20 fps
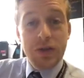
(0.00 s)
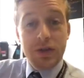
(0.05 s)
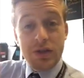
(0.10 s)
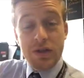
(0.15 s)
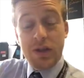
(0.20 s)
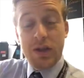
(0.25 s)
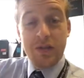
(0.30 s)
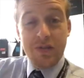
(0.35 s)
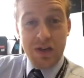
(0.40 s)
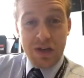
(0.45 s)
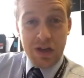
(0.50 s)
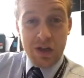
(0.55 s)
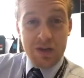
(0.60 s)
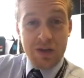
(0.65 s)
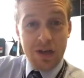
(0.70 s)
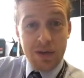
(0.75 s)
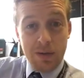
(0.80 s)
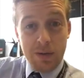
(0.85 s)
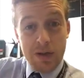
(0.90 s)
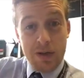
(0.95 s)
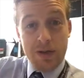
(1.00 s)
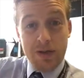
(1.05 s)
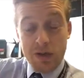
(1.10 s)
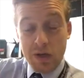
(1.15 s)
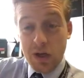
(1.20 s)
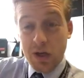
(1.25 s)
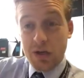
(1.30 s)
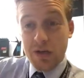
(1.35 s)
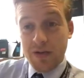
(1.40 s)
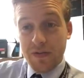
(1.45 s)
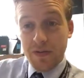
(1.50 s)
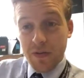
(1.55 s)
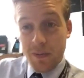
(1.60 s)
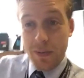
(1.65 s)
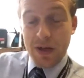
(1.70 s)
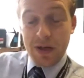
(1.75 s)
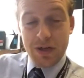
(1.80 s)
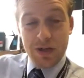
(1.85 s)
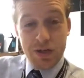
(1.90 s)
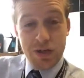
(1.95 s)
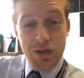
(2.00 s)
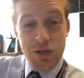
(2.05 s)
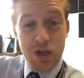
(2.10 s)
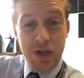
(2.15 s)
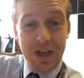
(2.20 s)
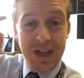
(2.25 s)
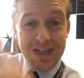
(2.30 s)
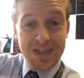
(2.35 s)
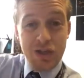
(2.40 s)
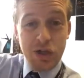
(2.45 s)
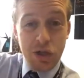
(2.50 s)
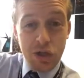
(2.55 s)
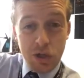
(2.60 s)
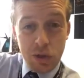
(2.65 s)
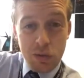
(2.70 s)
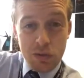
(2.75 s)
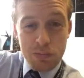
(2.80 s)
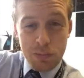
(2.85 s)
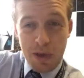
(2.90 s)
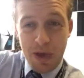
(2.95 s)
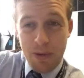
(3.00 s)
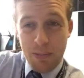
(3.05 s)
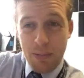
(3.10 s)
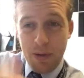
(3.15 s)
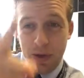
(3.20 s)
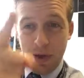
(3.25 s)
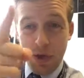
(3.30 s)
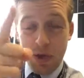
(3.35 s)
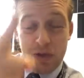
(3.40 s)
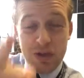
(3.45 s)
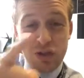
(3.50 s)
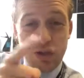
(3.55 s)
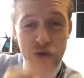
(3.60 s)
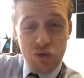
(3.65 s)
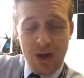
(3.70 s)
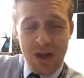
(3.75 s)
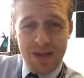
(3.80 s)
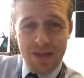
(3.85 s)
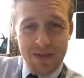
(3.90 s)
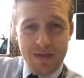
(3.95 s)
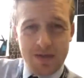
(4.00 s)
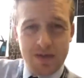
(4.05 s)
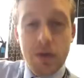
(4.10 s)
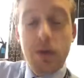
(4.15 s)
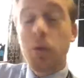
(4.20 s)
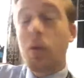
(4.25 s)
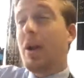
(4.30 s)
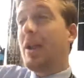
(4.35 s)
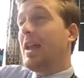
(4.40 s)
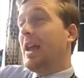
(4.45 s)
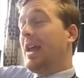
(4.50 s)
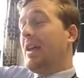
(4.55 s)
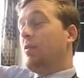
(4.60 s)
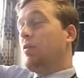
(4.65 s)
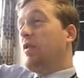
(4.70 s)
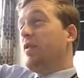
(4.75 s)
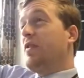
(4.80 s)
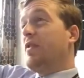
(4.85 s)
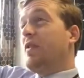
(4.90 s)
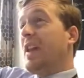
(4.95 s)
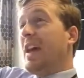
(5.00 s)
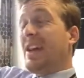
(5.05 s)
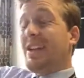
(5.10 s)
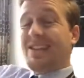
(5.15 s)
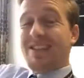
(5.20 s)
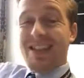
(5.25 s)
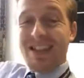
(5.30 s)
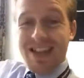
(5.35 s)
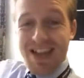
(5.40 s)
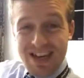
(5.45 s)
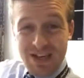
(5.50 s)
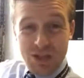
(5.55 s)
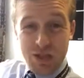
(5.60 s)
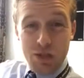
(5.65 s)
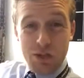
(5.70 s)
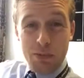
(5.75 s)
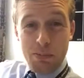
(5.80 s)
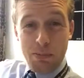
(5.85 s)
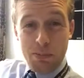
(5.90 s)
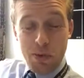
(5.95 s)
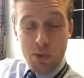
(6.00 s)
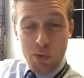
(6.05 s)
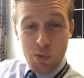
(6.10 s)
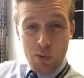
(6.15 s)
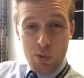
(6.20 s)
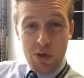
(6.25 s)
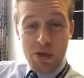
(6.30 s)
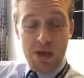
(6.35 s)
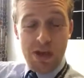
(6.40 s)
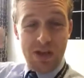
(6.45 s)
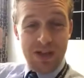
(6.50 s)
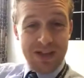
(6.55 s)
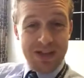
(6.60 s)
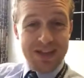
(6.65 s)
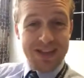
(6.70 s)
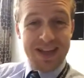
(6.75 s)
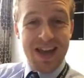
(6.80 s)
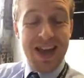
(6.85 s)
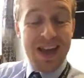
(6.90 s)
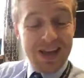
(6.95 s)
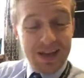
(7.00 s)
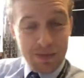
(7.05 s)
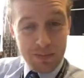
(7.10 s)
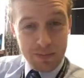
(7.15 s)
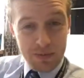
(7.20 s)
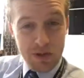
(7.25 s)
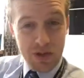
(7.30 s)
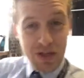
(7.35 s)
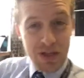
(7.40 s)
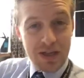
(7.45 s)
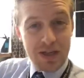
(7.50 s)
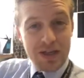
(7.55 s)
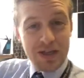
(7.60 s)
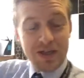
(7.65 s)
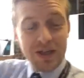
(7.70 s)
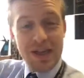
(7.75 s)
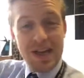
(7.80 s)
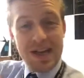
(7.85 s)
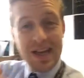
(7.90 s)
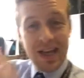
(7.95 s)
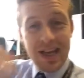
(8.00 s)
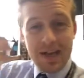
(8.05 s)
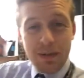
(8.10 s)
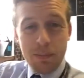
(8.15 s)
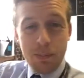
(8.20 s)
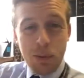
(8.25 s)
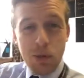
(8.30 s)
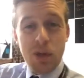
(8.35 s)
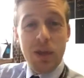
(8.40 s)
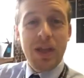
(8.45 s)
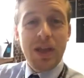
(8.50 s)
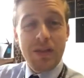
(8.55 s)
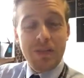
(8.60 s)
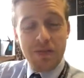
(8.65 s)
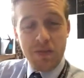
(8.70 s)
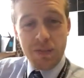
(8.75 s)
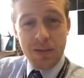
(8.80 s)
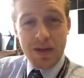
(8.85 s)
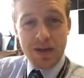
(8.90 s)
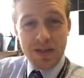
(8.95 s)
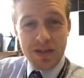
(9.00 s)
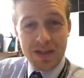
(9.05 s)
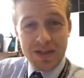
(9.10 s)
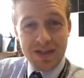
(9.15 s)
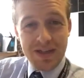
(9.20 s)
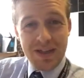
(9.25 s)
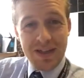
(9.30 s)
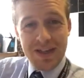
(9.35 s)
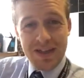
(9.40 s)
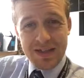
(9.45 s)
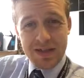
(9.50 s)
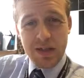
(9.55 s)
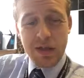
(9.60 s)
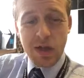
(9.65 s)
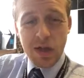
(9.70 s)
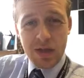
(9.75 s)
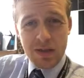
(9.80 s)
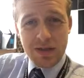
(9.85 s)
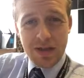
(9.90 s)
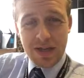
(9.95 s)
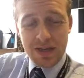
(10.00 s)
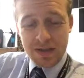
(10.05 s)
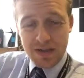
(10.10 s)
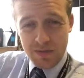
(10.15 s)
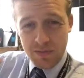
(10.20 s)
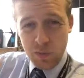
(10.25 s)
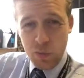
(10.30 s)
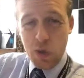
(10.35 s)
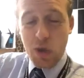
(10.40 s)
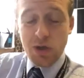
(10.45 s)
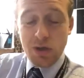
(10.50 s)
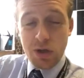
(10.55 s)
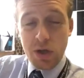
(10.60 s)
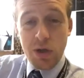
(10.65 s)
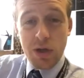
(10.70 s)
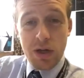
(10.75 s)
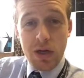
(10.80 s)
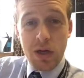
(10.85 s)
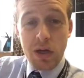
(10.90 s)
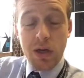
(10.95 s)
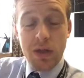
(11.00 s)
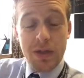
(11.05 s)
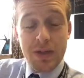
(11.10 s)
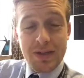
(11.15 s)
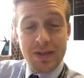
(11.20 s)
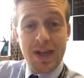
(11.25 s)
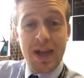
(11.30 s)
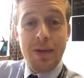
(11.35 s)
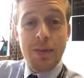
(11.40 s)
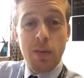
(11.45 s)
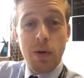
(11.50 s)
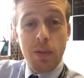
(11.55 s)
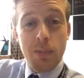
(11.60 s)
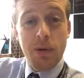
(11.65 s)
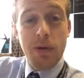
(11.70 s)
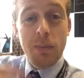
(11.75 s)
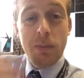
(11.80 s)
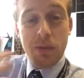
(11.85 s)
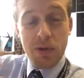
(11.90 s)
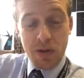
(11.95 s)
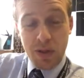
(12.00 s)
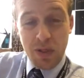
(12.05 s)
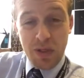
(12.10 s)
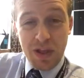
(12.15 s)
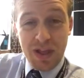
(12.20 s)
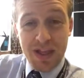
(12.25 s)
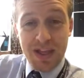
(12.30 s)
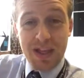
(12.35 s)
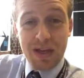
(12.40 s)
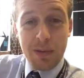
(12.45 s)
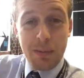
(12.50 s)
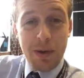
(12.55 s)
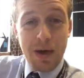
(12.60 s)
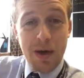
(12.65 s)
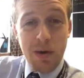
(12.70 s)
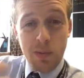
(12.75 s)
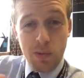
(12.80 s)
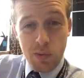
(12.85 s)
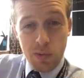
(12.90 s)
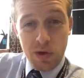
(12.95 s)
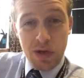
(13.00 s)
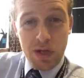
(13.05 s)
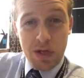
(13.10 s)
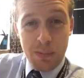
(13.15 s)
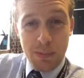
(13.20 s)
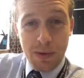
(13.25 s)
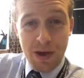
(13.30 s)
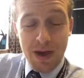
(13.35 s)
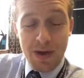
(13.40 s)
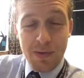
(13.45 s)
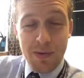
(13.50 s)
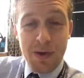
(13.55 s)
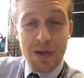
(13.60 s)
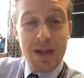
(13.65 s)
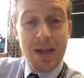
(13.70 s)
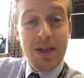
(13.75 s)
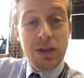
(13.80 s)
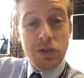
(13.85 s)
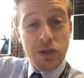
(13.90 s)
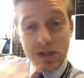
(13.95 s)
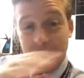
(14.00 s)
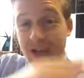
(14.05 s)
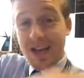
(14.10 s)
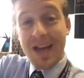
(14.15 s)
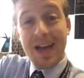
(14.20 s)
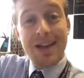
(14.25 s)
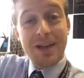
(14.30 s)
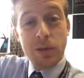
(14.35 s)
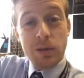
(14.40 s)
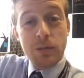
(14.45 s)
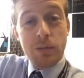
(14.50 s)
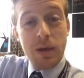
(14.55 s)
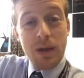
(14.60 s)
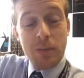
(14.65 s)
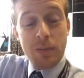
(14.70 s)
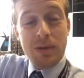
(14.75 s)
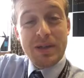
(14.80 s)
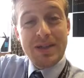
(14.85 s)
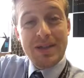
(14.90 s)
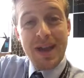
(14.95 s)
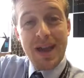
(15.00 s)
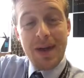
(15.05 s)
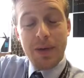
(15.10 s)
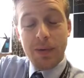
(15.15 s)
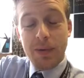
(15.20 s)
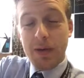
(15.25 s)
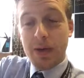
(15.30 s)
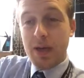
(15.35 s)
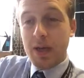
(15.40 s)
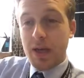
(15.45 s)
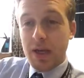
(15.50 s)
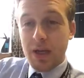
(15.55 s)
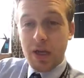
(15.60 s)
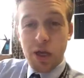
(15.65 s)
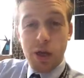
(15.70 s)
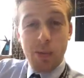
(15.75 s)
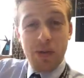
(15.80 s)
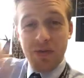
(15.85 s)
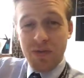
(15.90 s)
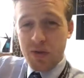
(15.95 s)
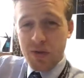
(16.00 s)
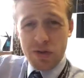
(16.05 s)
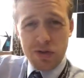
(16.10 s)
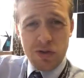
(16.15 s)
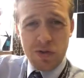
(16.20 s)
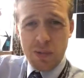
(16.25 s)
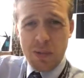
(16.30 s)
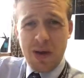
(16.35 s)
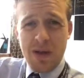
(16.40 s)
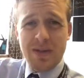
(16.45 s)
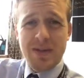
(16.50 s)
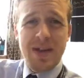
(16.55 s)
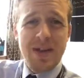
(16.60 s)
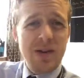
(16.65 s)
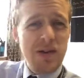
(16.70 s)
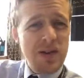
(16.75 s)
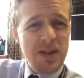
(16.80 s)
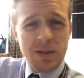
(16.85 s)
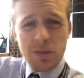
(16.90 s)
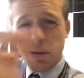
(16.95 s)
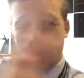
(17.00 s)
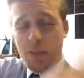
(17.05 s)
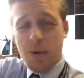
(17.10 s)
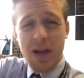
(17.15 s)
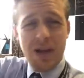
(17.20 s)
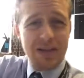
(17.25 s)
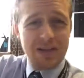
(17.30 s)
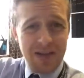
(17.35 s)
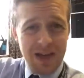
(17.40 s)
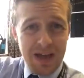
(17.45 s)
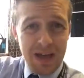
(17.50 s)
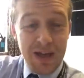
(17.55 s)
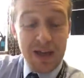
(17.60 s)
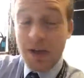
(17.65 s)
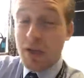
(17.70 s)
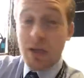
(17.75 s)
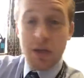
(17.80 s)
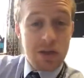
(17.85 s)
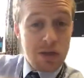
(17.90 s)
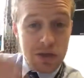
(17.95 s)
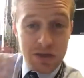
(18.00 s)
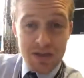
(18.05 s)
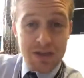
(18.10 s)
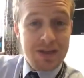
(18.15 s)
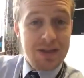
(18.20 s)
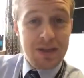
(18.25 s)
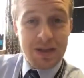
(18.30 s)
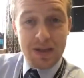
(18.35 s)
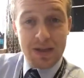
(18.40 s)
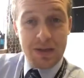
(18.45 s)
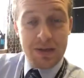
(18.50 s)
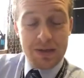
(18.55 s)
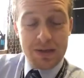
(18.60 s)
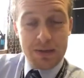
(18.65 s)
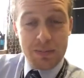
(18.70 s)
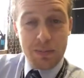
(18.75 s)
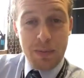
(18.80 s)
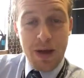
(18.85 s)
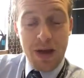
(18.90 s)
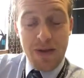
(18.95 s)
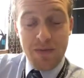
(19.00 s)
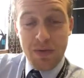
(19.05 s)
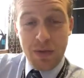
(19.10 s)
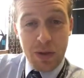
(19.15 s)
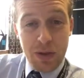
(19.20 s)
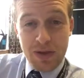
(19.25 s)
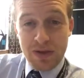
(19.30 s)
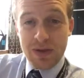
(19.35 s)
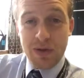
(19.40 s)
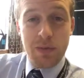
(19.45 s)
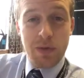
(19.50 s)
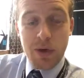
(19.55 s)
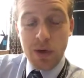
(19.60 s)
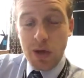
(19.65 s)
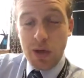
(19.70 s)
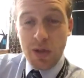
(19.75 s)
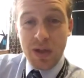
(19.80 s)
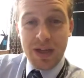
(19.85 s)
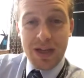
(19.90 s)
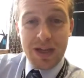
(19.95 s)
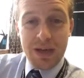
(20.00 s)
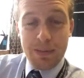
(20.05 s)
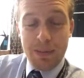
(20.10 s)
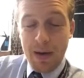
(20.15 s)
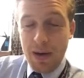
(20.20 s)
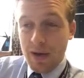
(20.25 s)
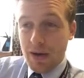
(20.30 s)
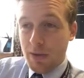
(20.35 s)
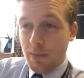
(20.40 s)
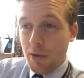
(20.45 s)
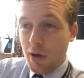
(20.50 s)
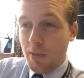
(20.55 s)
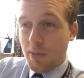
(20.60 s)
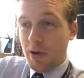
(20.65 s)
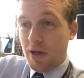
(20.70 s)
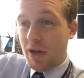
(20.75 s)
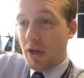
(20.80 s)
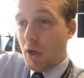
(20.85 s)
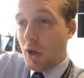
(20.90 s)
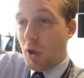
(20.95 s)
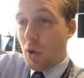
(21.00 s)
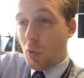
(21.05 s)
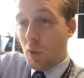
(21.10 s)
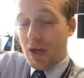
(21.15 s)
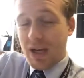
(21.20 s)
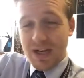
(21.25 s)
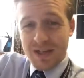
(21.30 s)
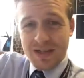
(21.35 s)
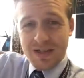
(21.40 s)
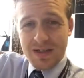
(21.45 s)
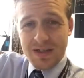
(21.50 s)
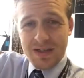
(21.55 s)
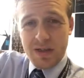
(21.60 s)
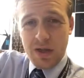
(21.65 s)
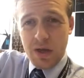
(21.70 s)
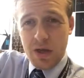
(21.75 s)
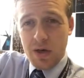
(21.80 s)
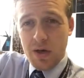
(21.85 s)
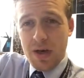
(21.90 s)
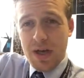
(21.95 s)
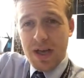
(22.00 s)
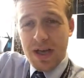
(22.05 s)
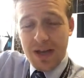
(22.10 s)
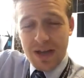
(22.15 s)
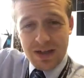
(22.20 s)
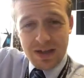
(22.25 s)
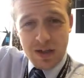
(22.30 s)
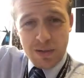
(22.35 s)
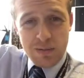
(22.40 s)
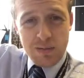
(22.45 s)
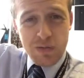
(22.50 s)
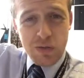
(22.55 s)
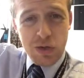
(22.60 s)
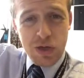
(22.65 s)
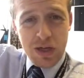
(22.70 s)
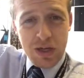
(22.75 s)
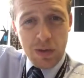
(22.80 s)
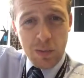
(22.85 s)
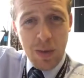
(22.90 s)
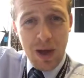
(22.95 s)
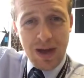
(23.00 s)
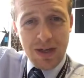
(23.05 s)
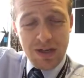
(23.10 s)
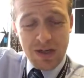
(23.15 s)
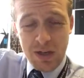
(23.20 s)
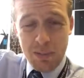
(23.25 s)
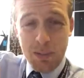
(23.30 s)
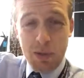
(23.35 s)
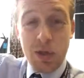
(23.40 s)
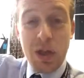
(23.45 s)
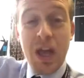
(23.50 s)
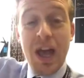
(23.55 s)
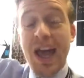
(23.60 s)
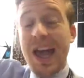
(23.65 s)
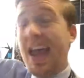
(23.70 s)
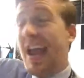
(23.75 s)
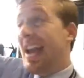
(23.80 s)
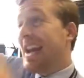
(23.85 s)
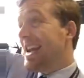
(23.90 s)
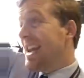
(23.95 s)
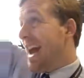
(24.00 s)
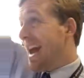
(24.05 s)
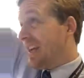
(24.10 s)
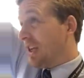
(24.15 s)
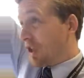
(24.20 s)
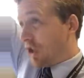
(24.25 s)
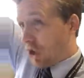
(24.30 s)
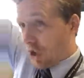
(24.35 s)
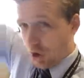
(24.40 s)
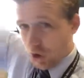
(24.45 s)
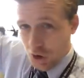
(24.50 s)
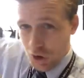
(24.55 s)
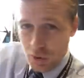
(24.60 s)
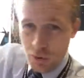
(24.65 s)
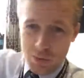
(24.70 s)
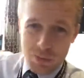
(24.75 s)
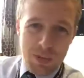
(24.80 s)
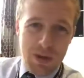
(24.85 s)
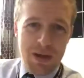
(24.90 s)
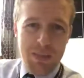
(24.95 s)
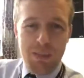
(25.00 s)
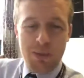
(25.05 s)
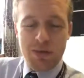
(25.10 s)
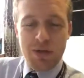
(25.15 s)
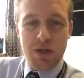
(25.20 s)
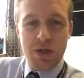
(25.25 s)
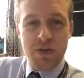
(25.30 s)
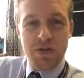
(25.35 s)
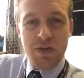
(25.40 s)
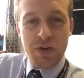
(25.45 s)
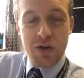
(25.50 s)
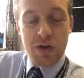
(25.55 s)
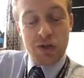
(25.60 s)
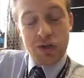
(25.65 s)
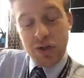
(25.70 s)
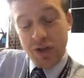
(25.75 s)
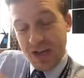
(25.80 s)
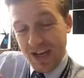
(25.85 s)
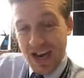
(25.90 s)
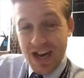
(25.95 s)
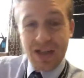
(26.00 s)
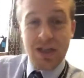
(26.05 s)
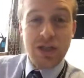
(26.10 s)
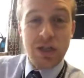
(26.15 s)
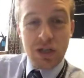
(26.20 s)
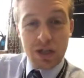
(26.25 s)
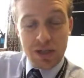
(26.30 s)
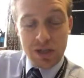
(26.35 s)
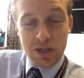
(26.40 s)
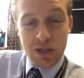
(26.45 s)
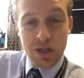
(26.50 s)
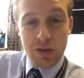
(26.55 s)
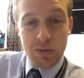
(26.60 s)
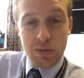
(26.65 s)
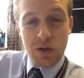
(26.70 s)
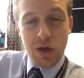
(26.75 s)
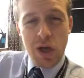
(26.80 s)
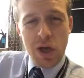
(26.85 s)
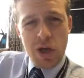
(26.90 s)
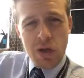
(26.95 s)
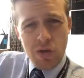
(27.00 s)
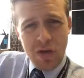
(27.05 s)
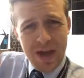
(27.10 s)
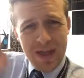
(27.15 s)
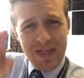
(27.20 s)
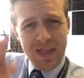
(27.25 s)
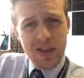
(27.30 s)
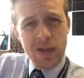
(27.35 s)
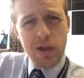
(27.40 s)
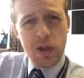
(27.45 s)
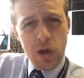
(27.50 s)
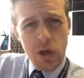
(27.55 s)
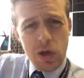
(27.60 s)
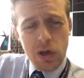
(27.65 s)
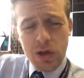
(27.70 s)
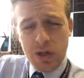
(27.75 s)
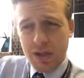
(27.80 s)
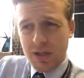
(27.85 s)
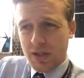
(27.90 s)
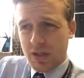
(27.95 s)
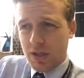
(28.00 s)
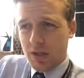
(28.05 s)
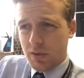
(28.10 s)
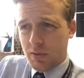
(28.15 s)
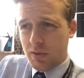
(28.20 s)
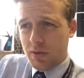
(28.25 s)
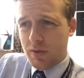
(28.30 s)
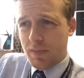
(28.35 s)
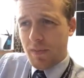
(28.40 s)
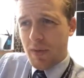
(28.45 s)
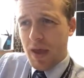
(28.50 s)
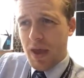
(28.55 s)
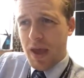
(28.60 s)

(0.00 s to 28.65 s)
This is a little video help you the source information. So national newspaper, strengths. Well, it reflects the national mood at the time. So you can kind of put the information you're seeing into context of what's going on at the time, what people are thinking about, worrying about. Just like our newspapers now. It'll be full of stuff about terrorism and Brexit. It's because it's, it's part of the things that we're all thinking about at the moment. Weaknesses, though. In terms of looking at Whitechapel, a national newspaper is going to focus on national issues rather than local issues.